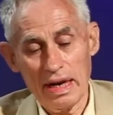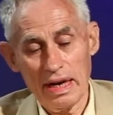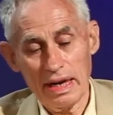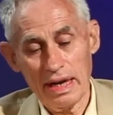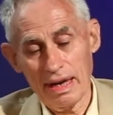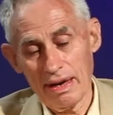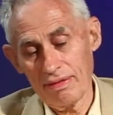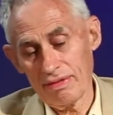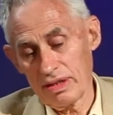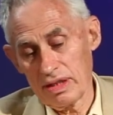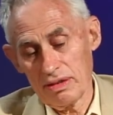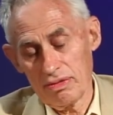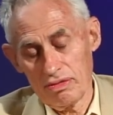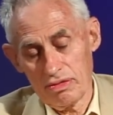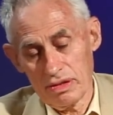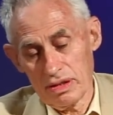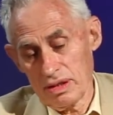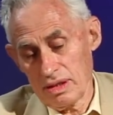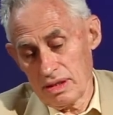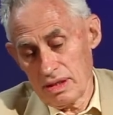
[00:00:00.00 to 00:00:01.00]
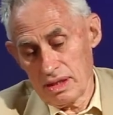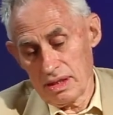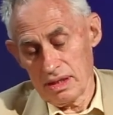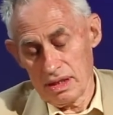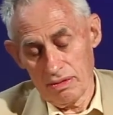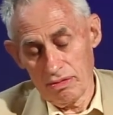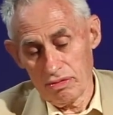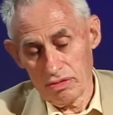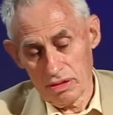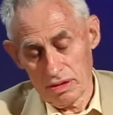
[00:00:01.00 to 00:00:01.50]
I have different
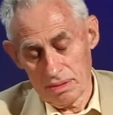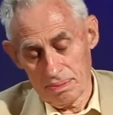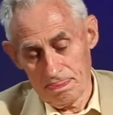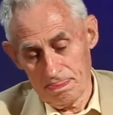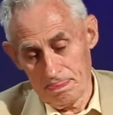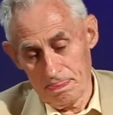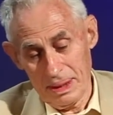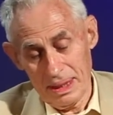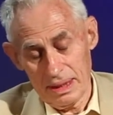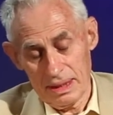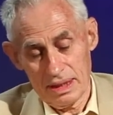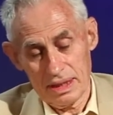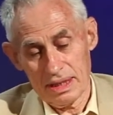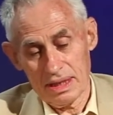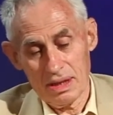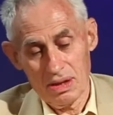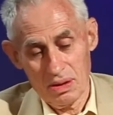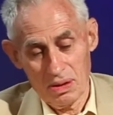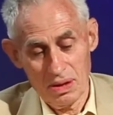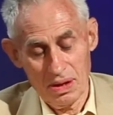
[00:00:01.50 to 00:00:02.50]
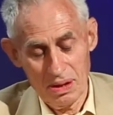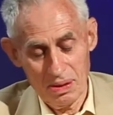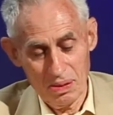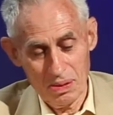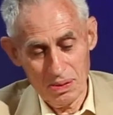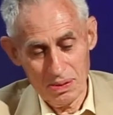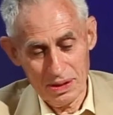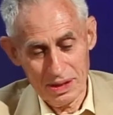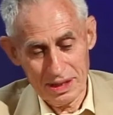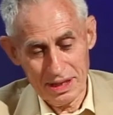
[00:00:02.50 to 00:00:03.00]
different bits
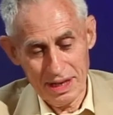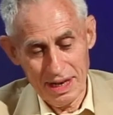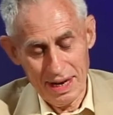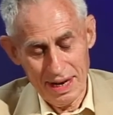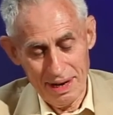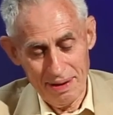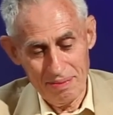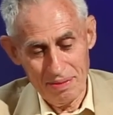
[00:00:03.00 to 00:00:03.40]
all the time.